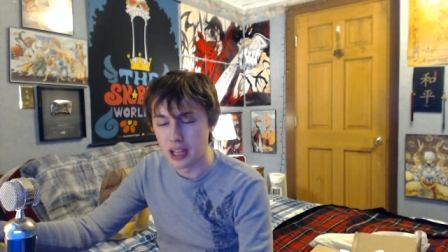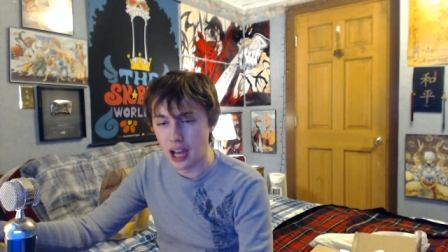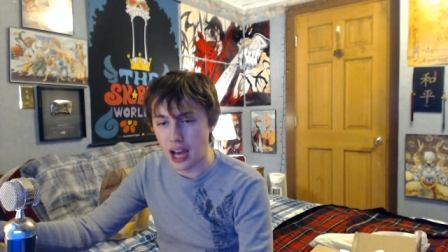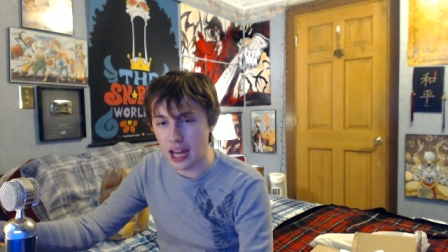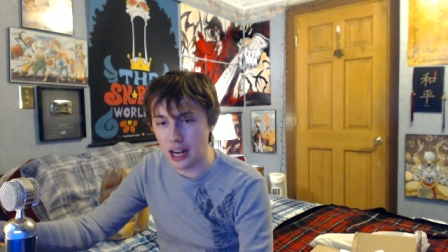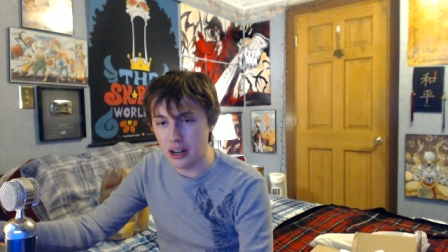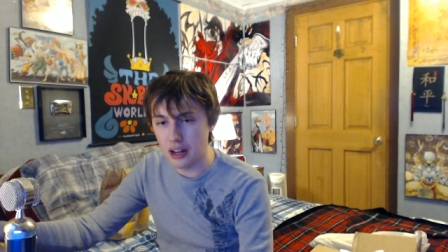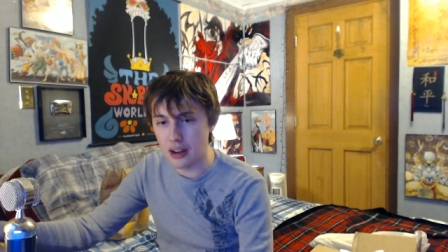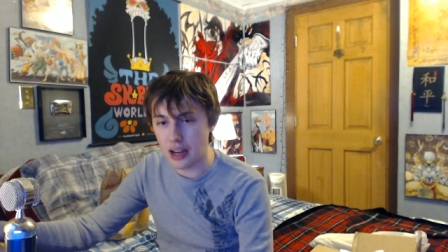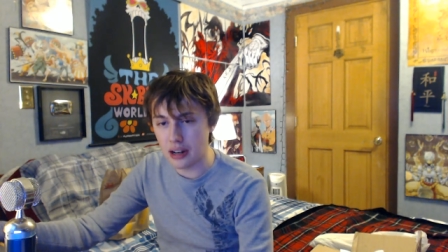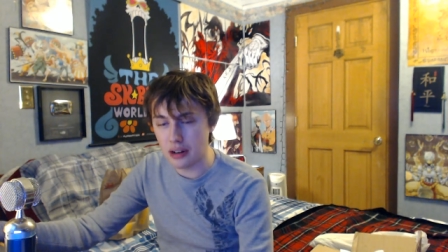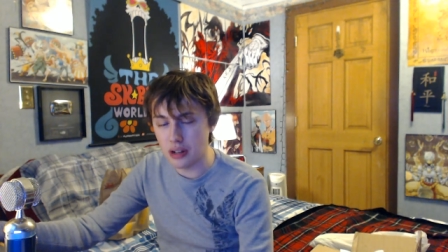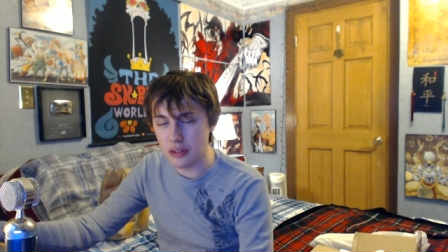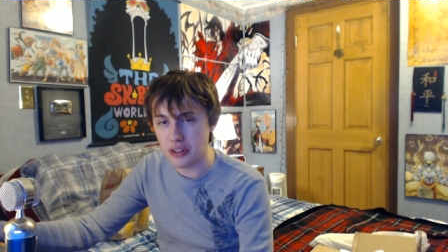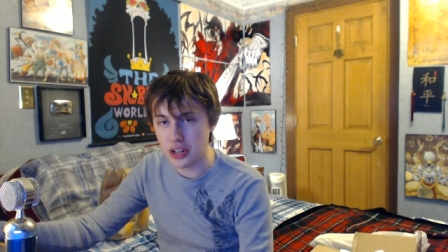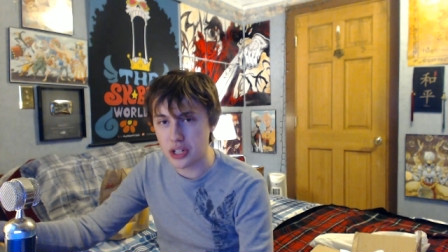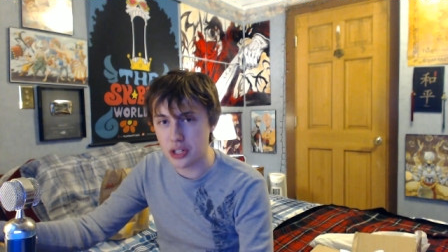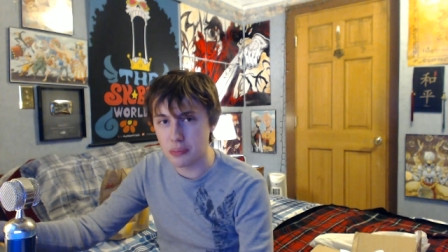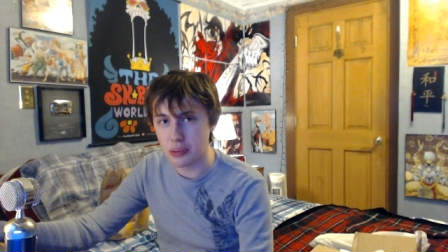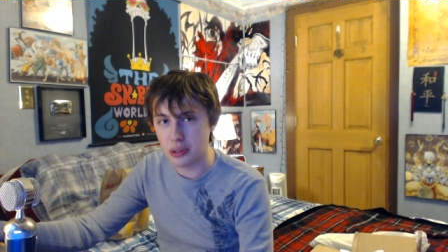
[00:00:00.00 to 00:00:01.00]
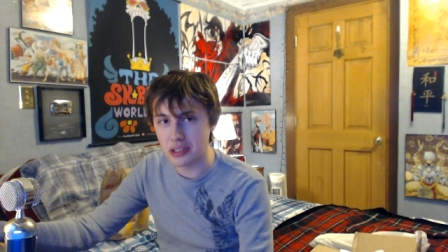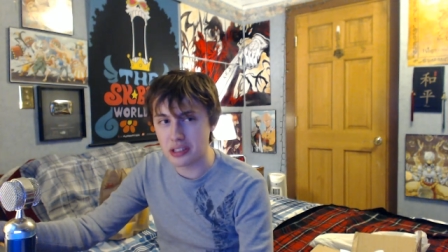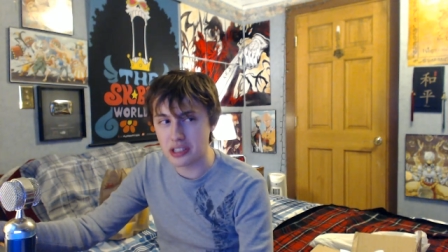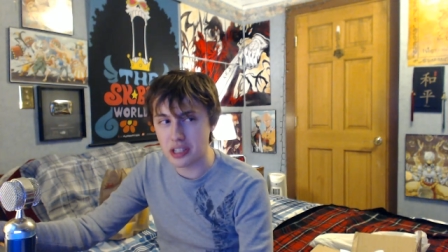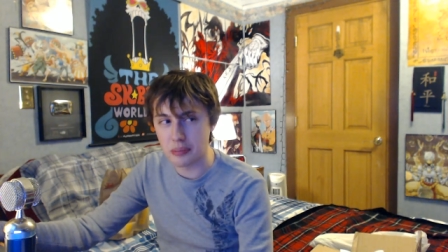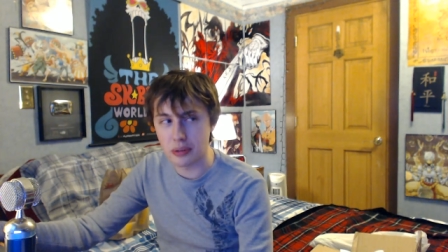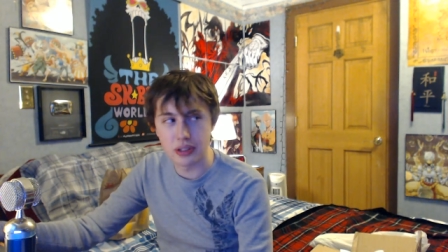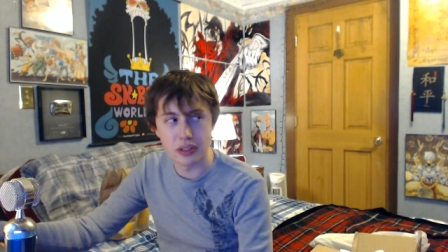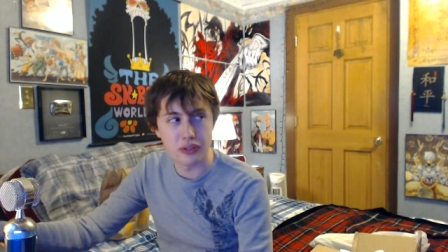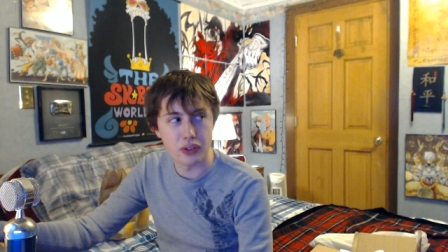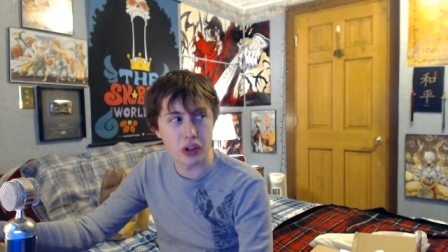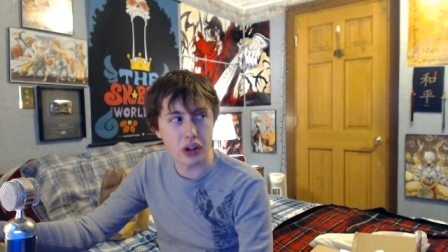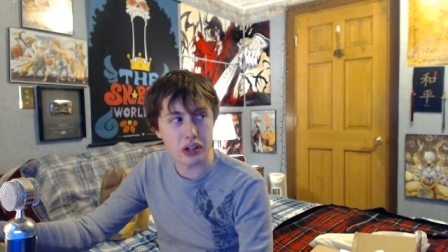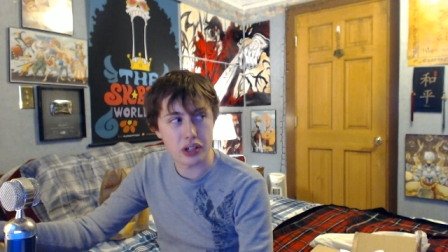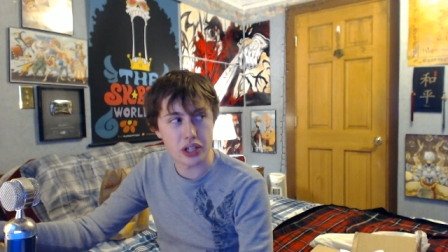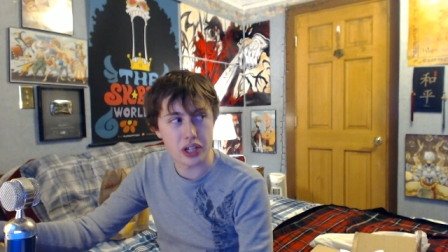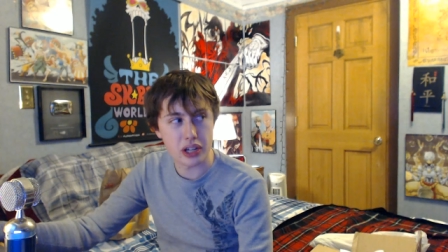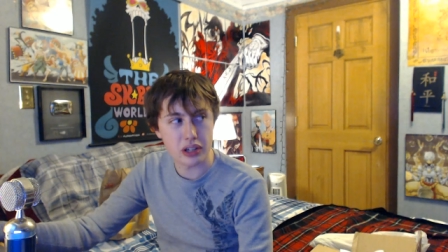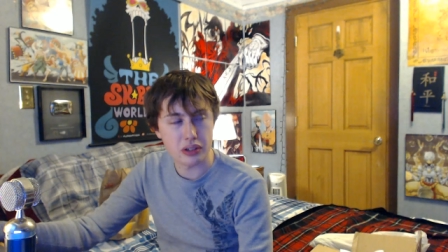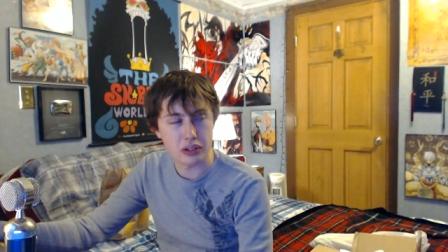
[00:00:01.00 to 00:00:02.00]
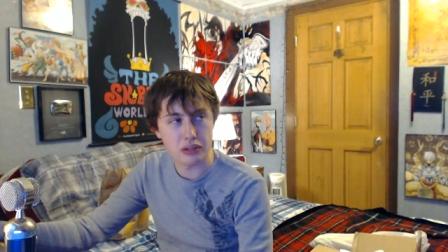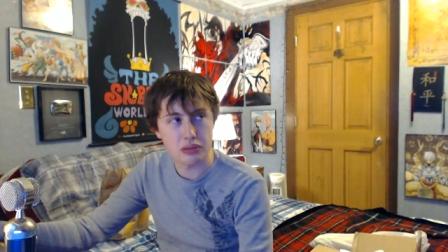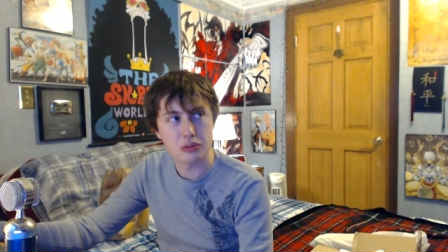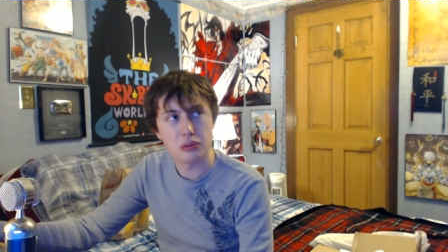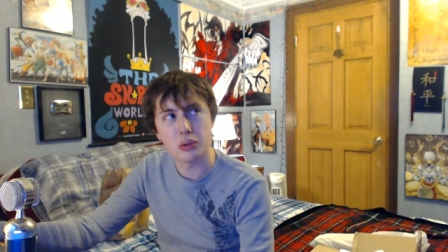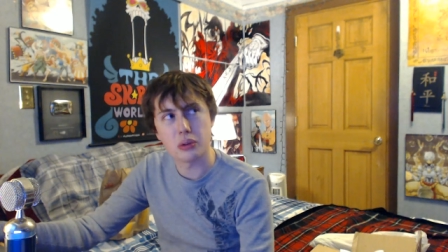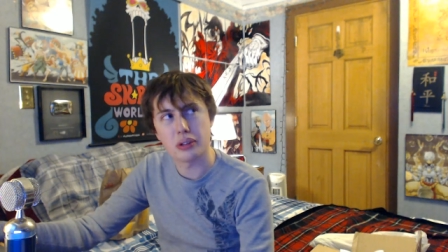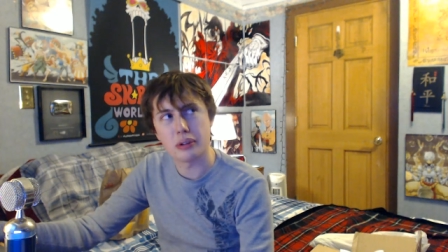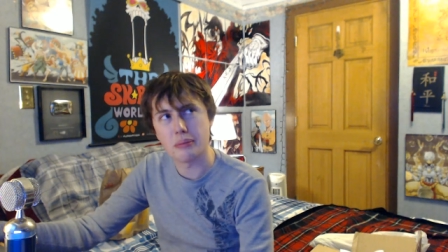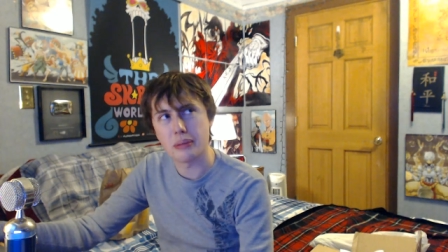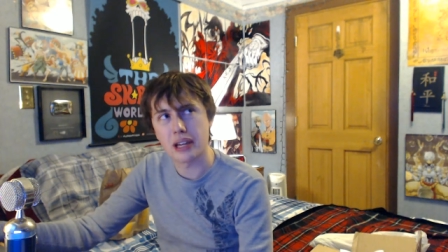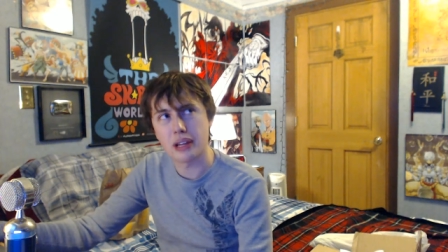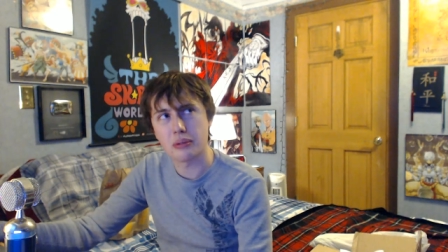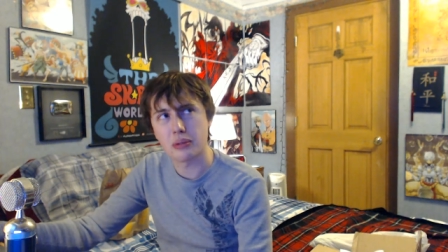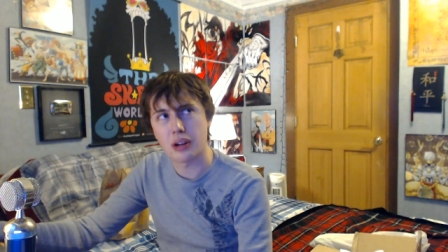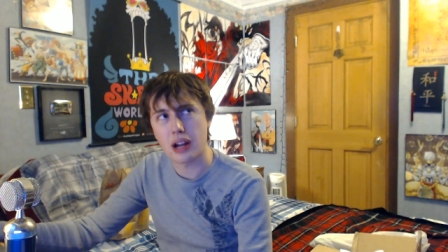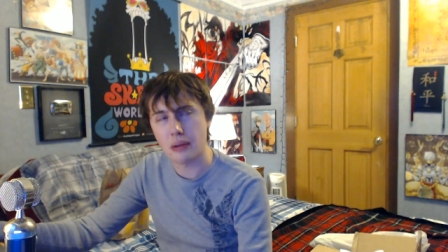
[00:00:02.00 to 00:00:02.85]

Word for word: I don't know. I don't know if I should put this up on the vlog channel or the main one.